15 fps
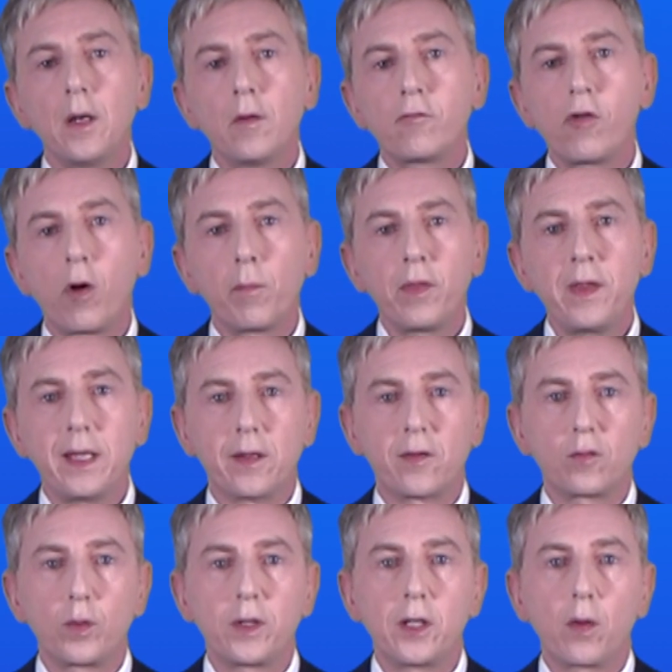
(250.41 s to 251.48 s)
From
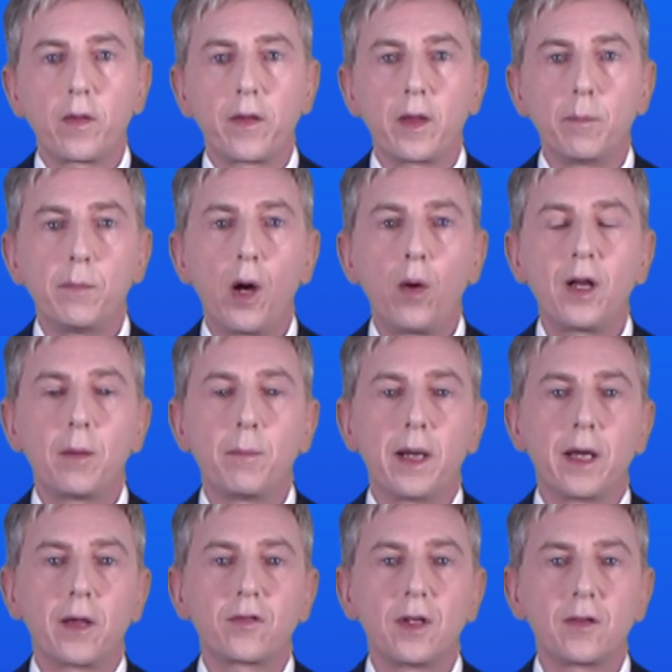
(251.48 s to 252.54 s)
this, we know that the molar
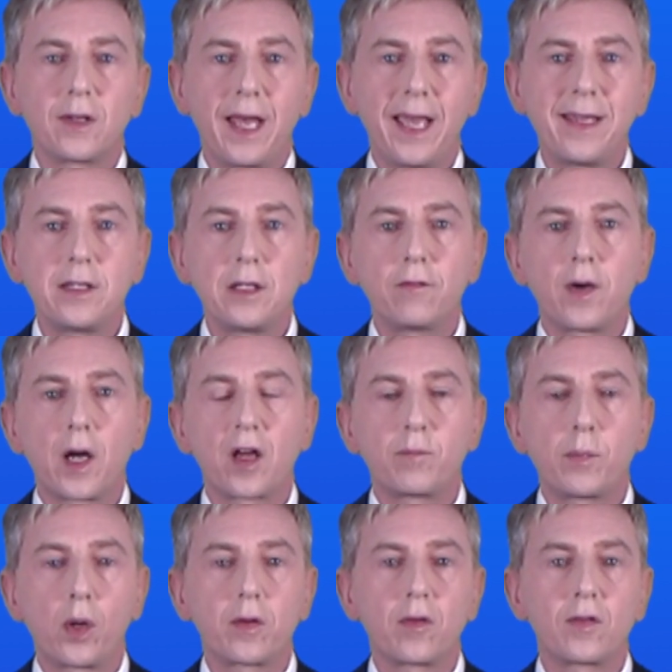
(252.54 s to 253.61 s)
mass is
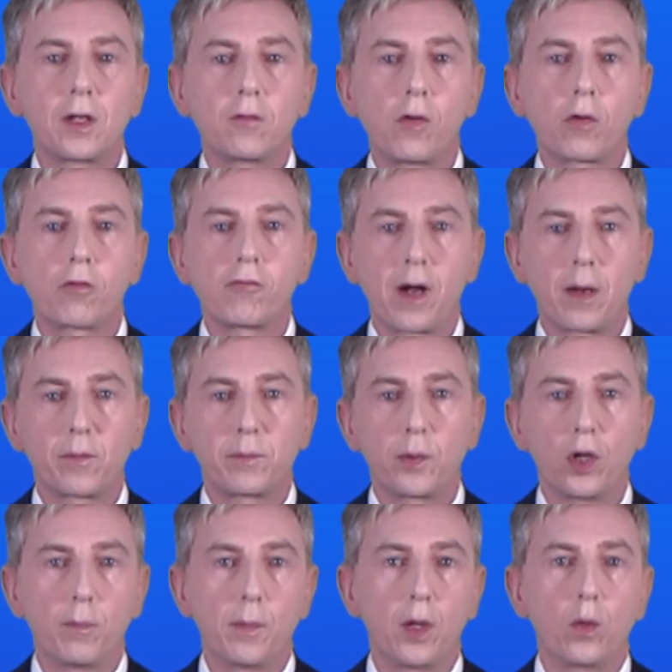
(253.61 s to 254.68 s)
85.0 grams
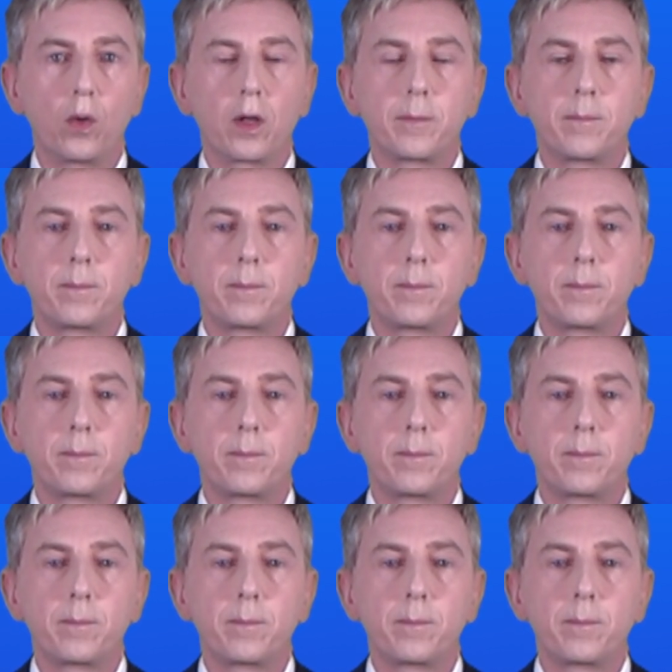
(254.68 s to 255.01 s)
per mole.